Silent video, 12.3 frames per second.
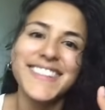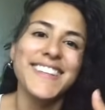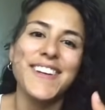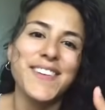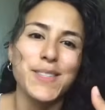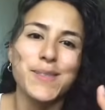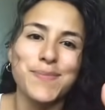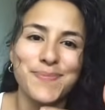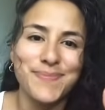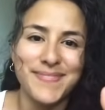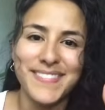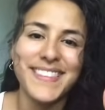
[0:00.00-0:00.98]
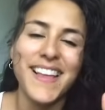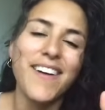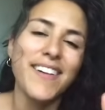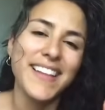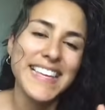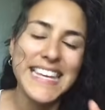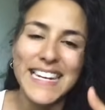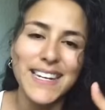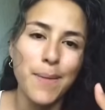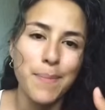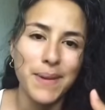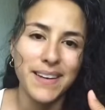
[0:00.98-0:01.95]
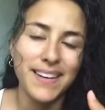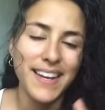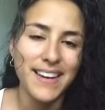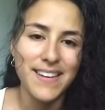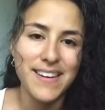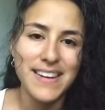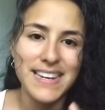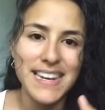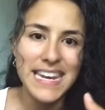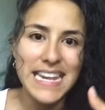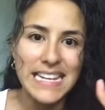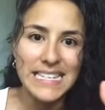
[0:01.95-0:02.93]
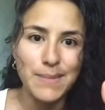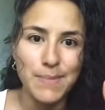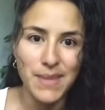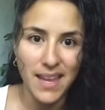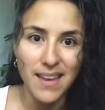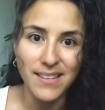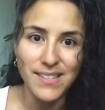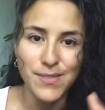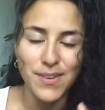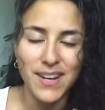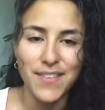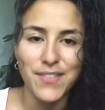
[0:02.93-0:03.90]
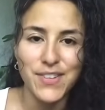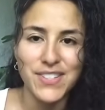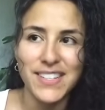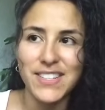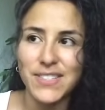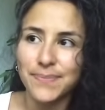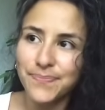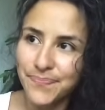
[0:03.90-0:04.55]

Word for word: you know all heated up and, and needing something else right after a session.